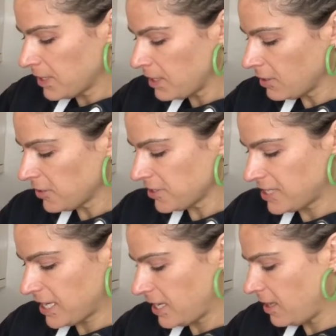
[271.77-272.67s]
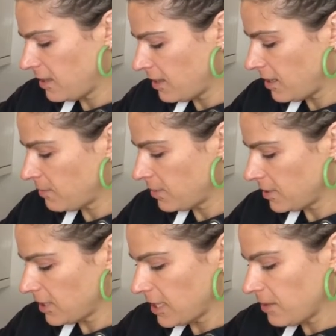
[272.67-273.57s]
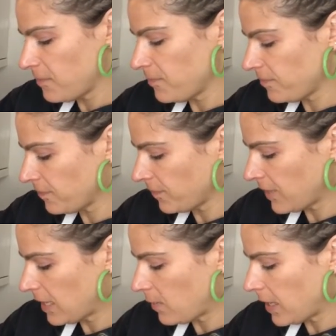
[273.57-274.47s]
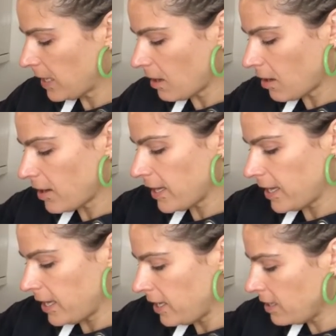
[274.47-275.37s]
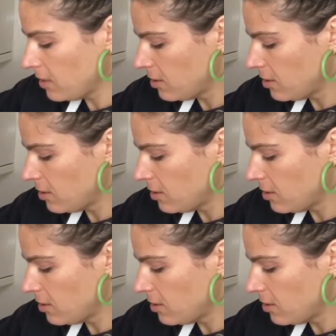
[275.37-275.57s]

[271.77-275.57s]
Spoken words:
latte in there. But anyway, I